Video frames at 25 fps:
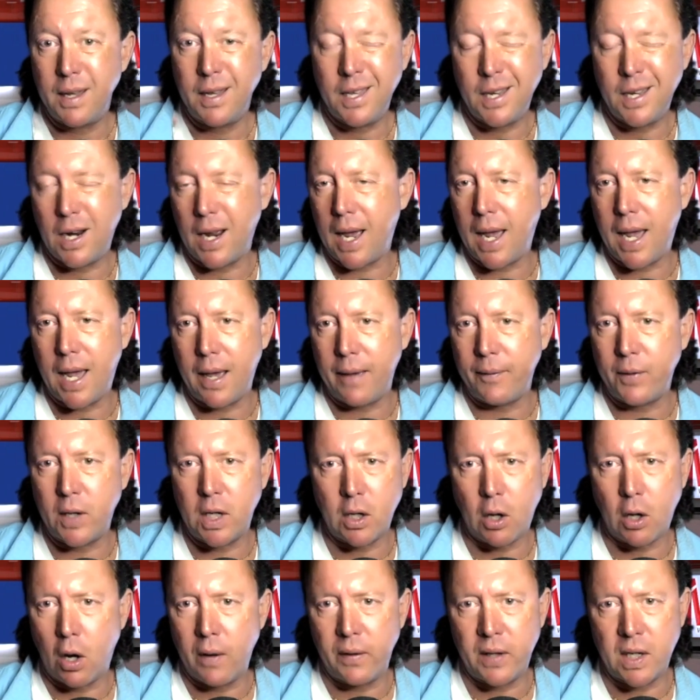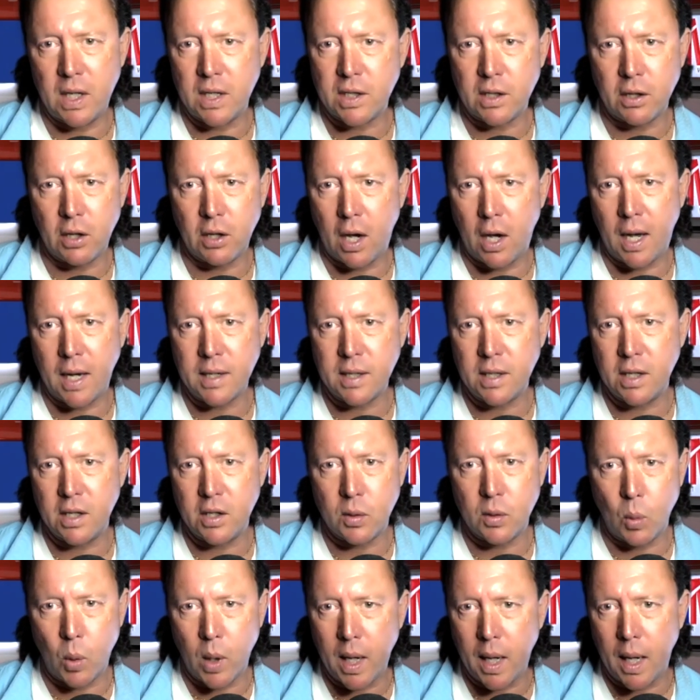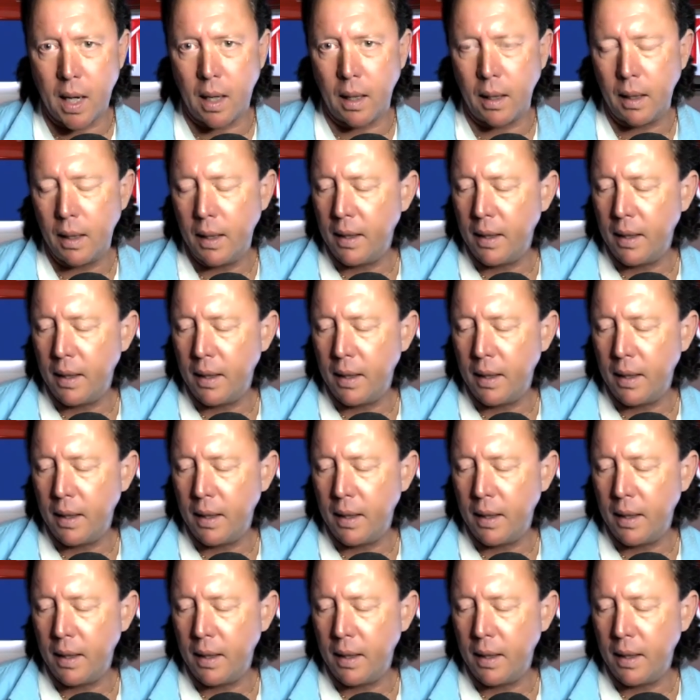I have all these thoughts as well.